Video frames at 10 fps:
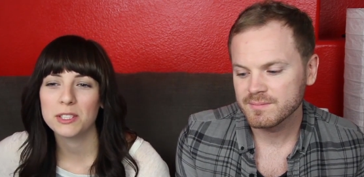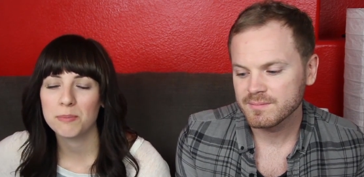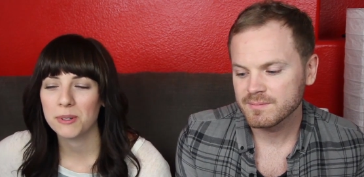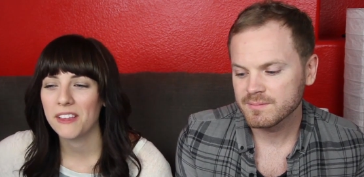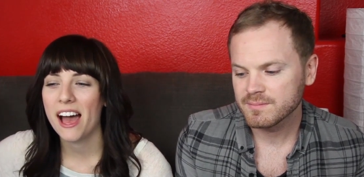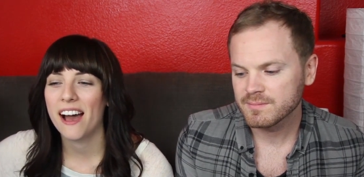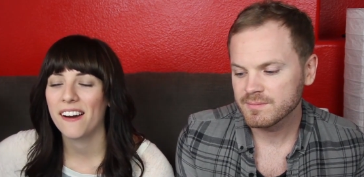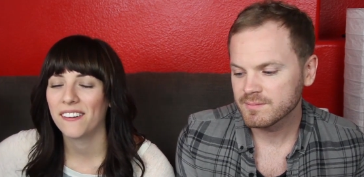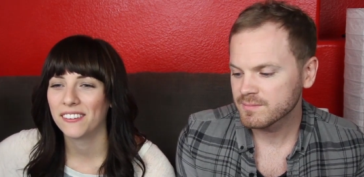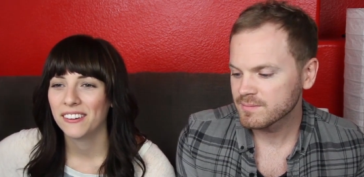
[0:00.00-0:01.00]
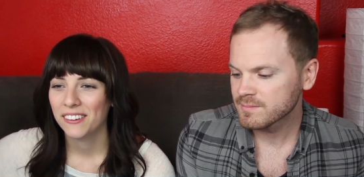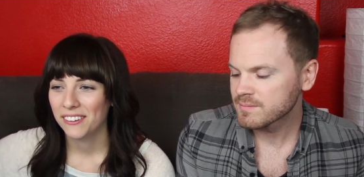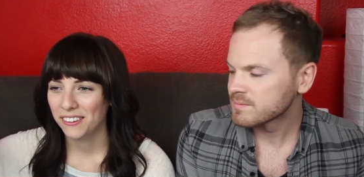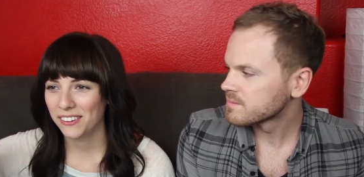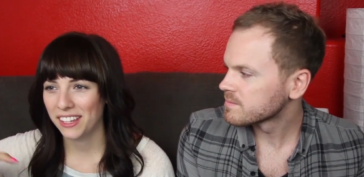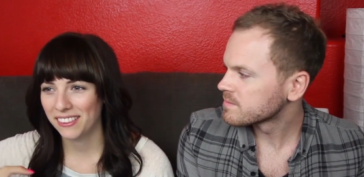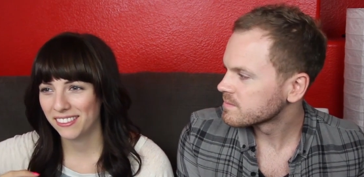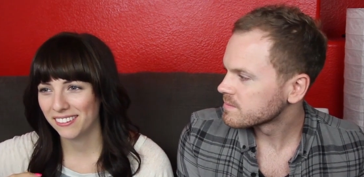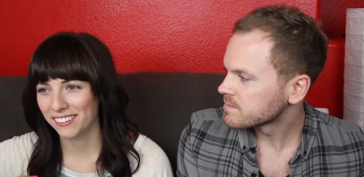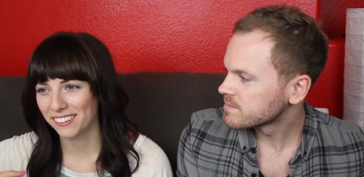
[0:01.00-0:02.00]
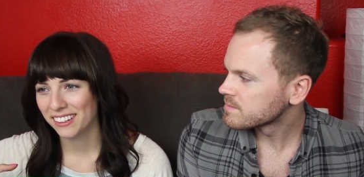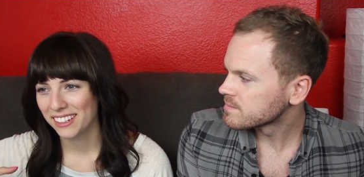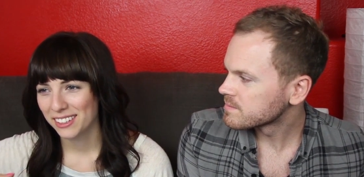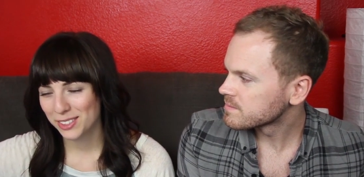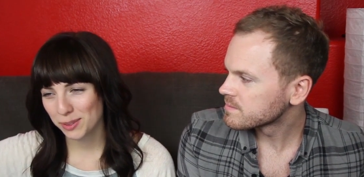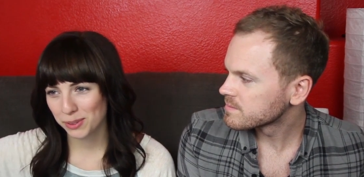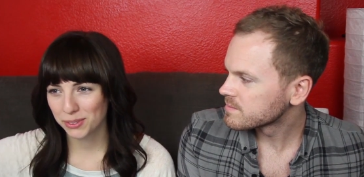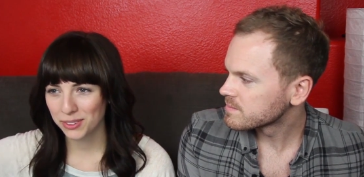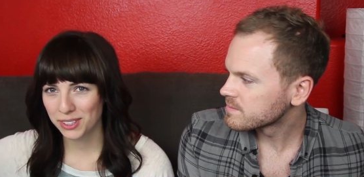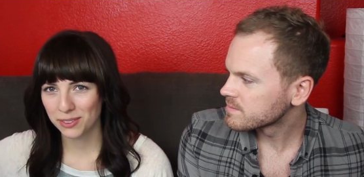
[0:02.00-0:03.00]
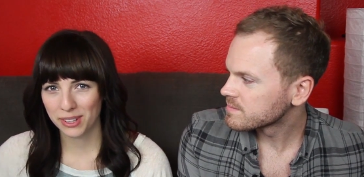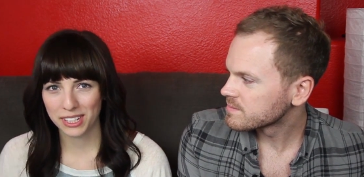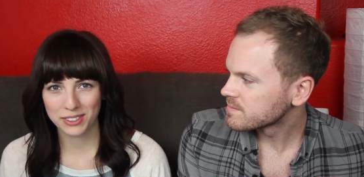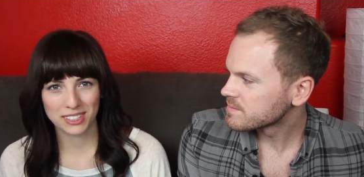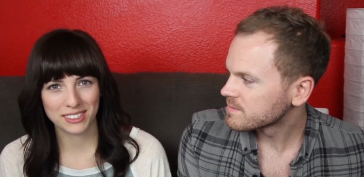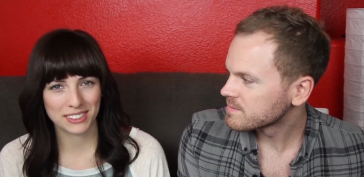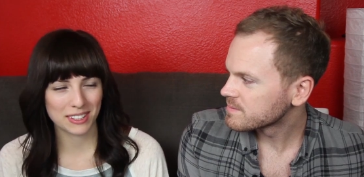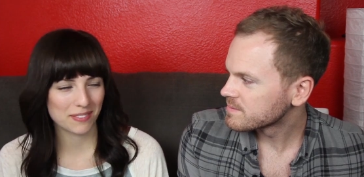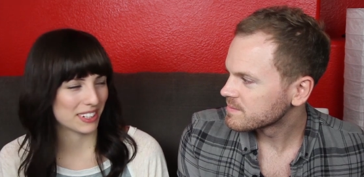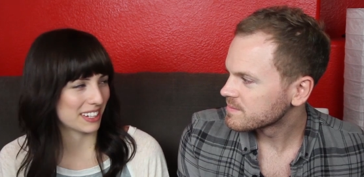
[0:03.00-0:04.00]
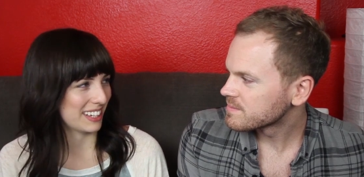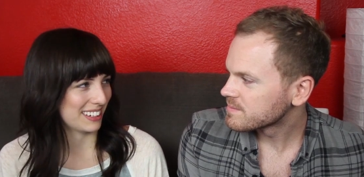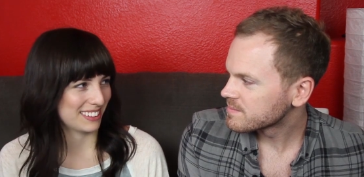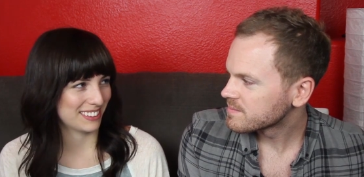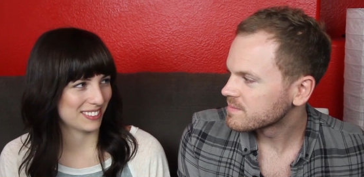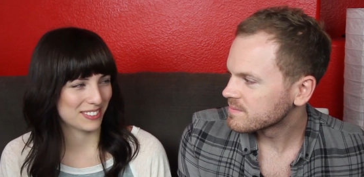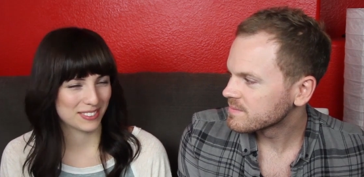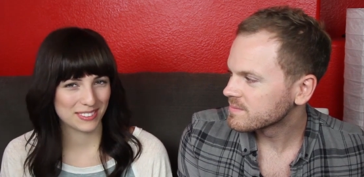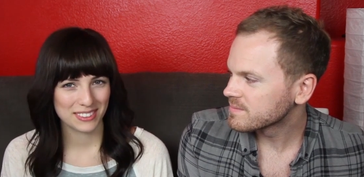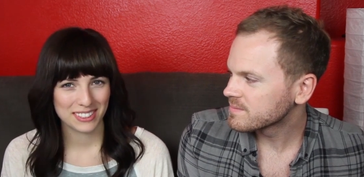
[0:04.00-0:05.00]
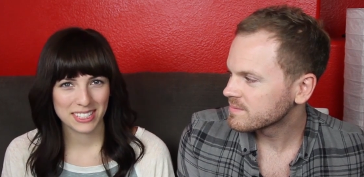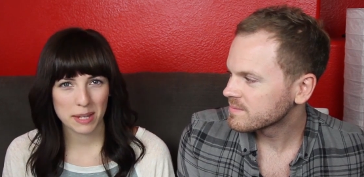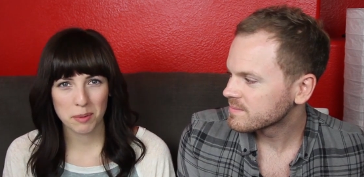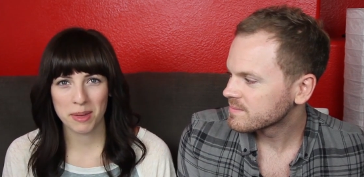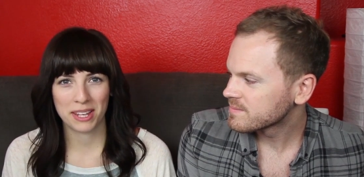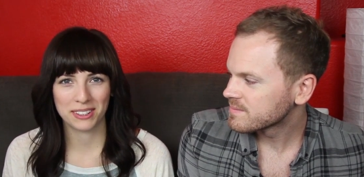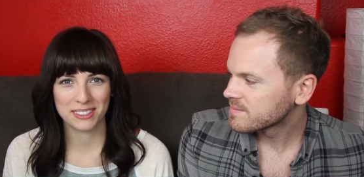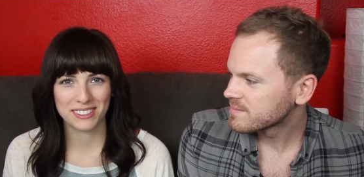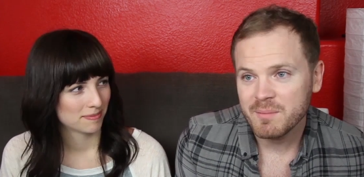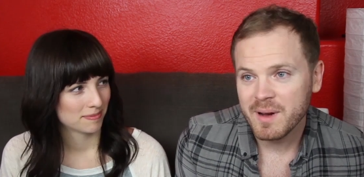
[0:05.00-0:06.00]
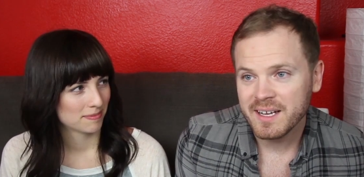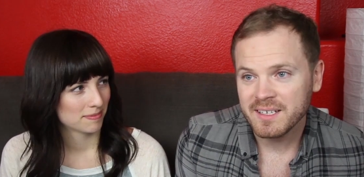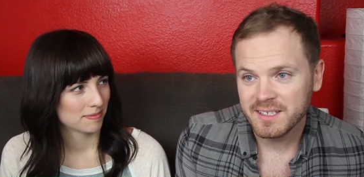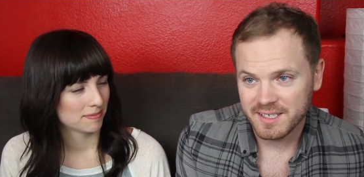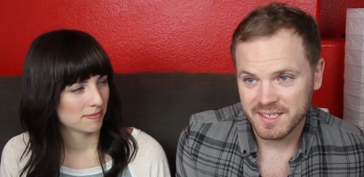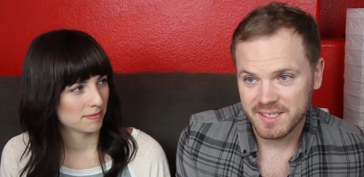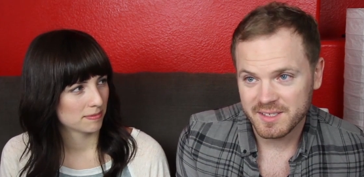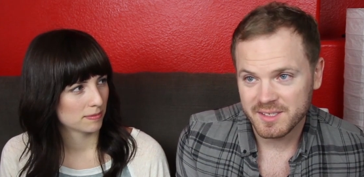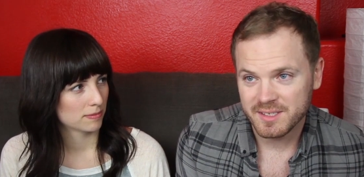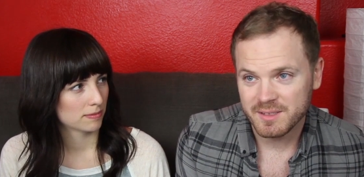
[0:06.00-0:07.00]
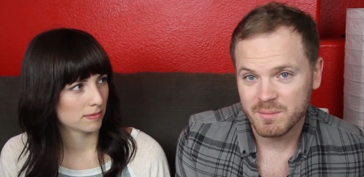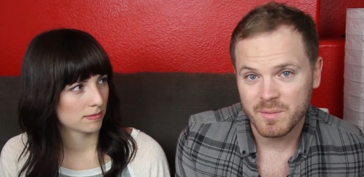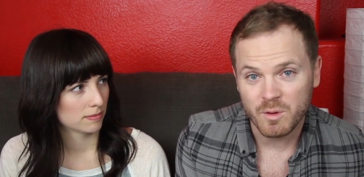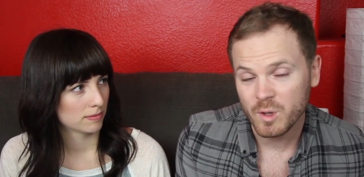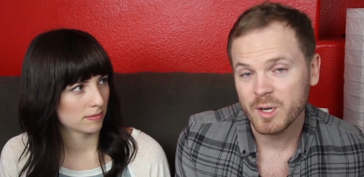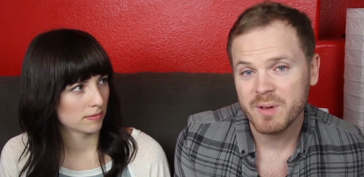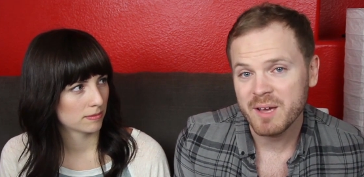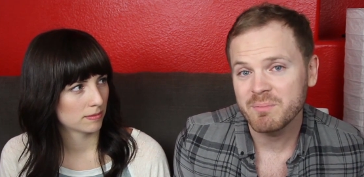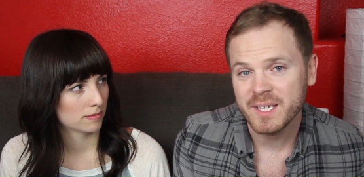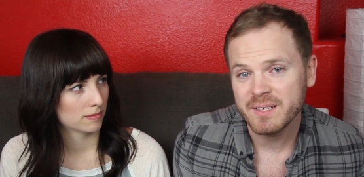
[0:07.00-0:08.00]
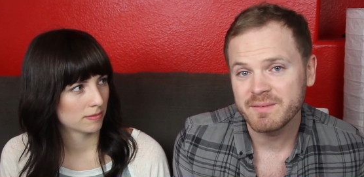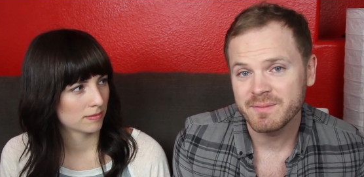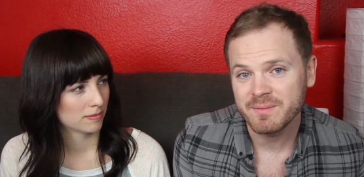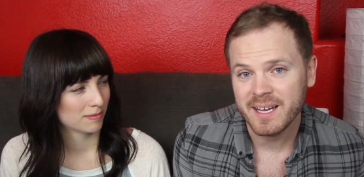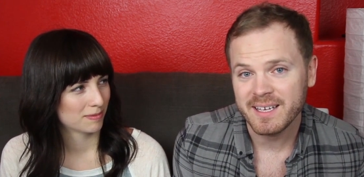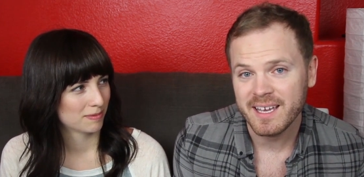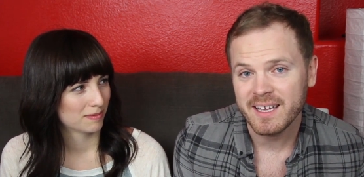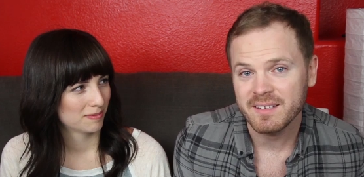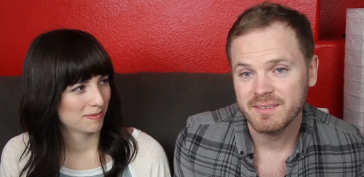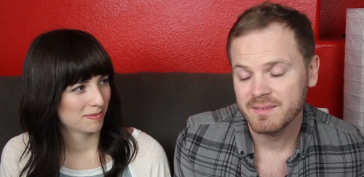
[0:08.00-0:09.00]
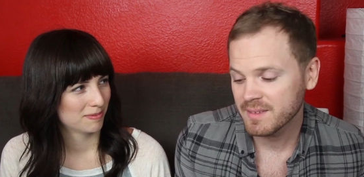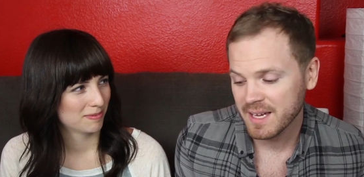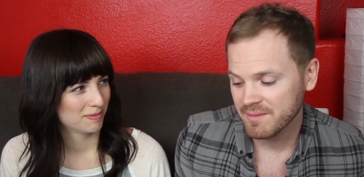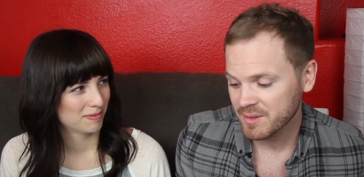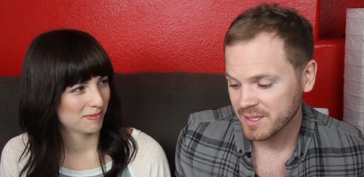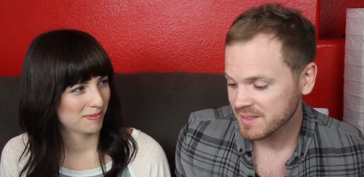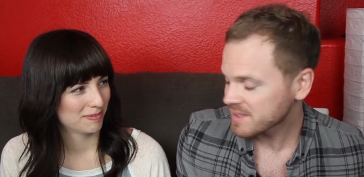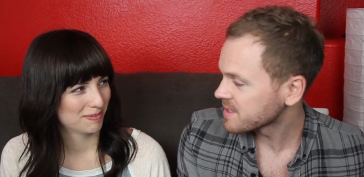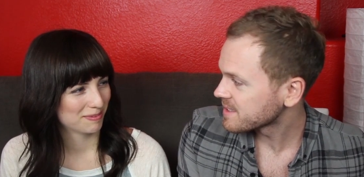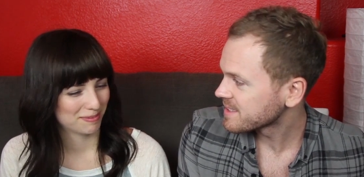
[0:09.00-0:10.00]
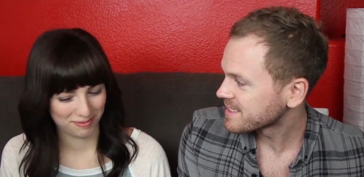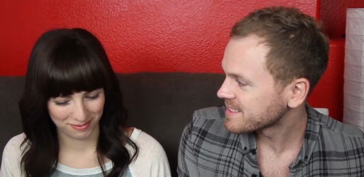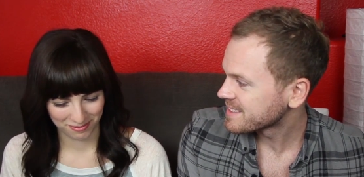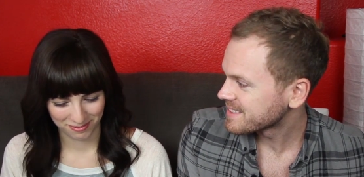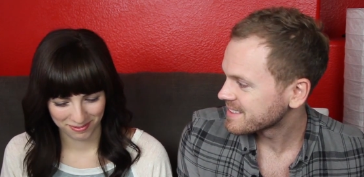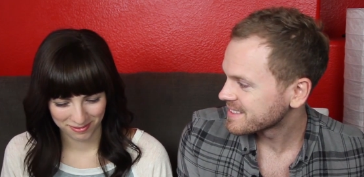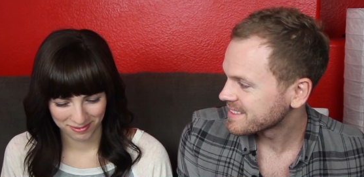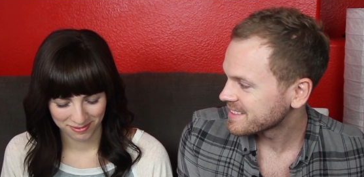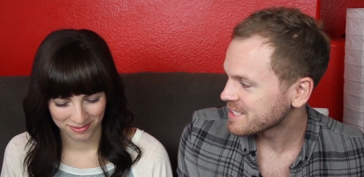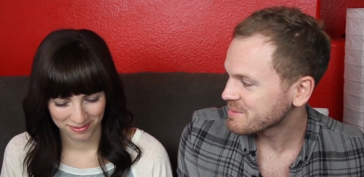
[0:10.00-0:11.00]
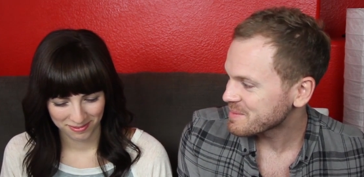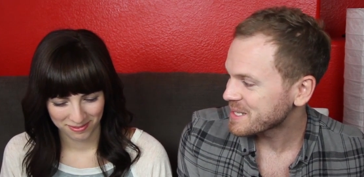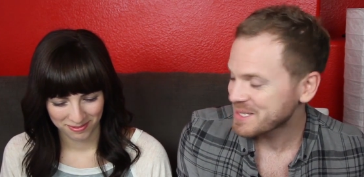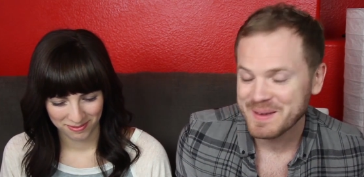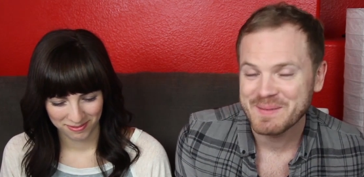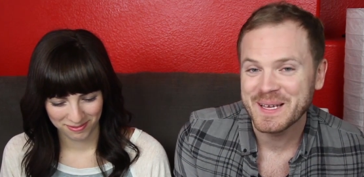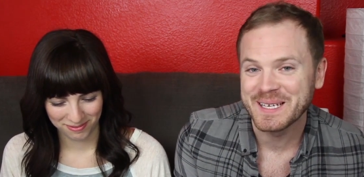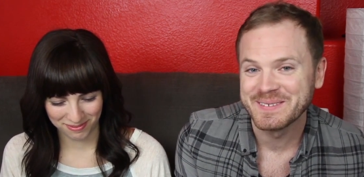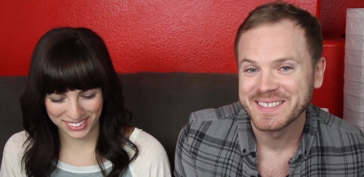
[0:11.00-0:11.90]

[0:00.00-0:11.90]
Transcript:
Speaker 1: super loud, or like they're super rude to the waitress or something, I don't know. Table manners.
Speaker 2: Mine is the word pet peeve. I hate that phrase. That's my biggest pet peeve.